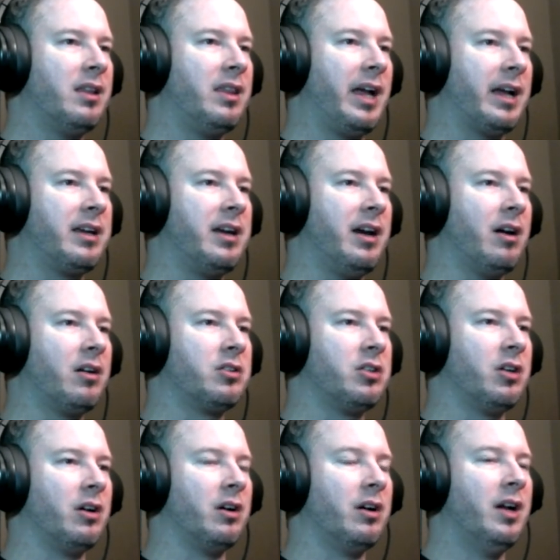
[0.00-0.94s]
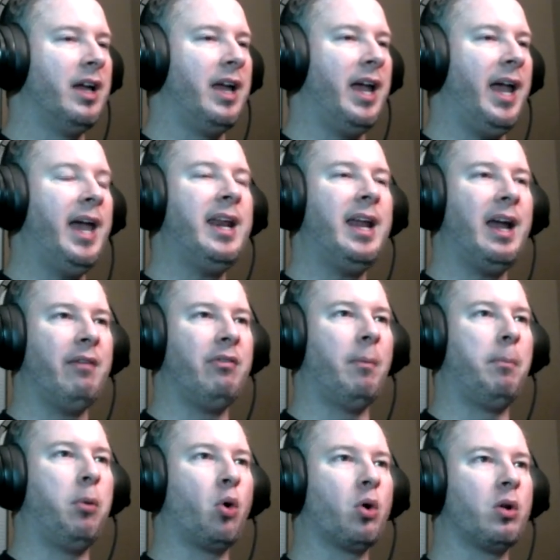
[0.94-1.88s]
that character and have
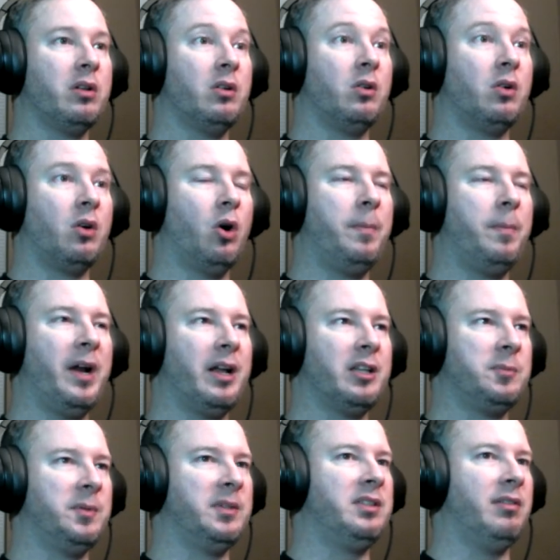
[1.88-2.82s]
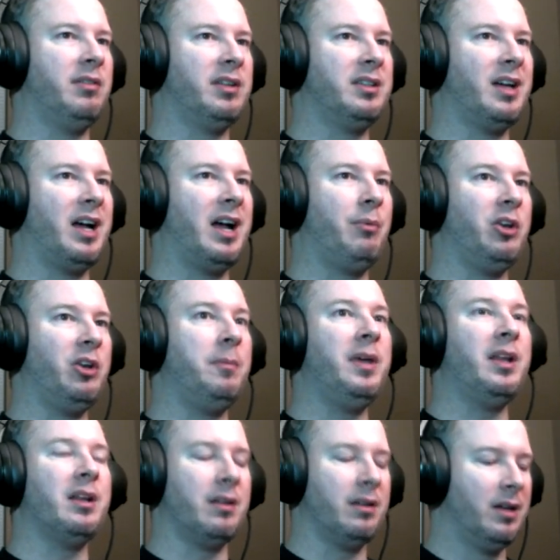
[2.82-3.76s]
the portal open at a specific time when you
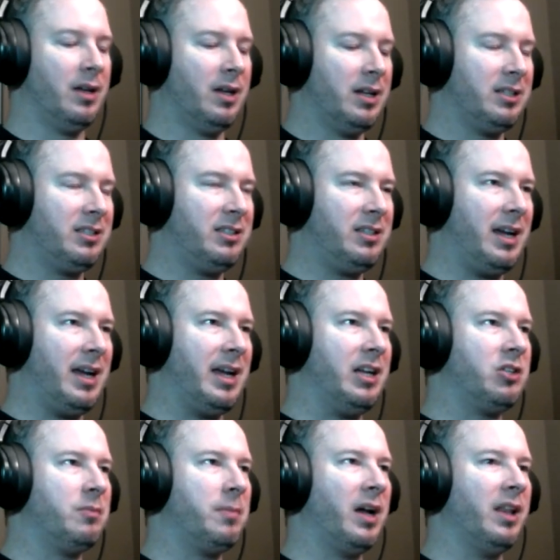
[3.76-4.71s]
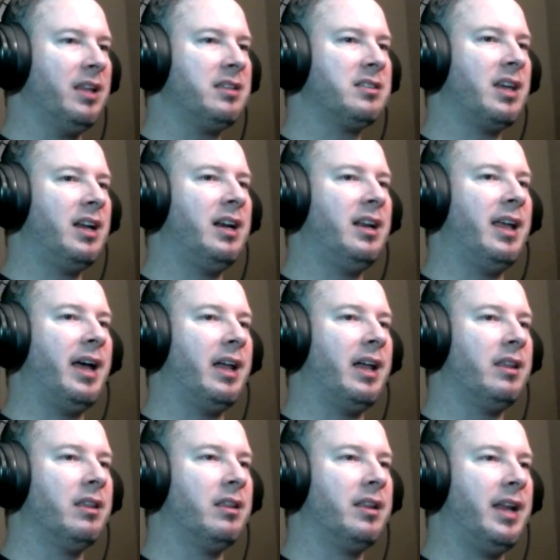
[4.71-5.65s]
beat a stage. But let's get into
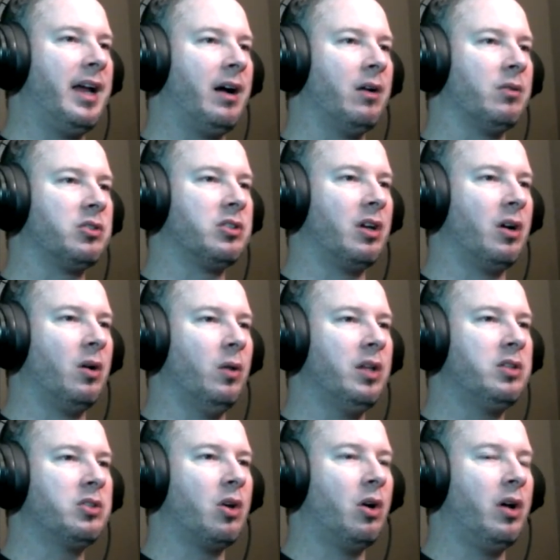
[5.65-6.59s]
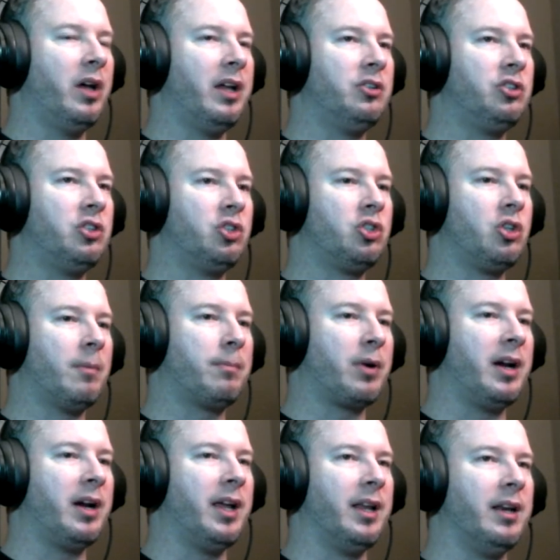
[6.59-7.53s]
that now, so let's go ahead and just jump
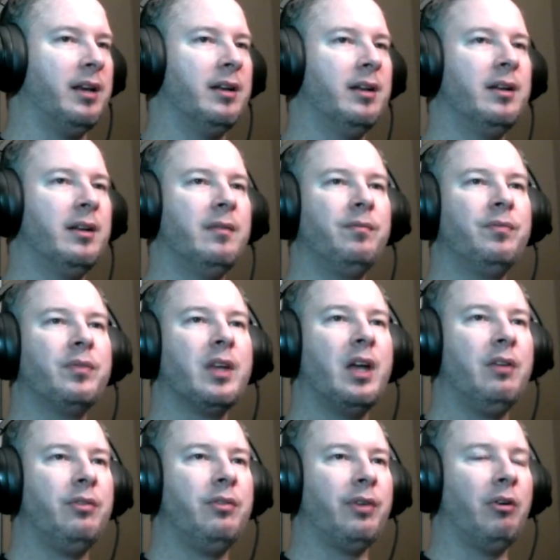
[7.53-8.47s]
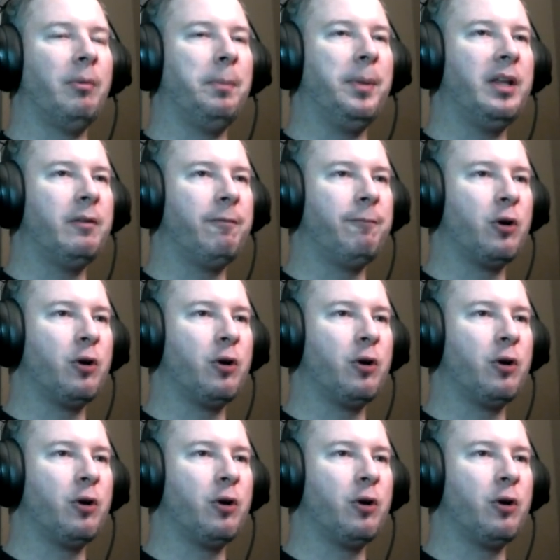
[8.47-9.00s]
right in. If you've ever played the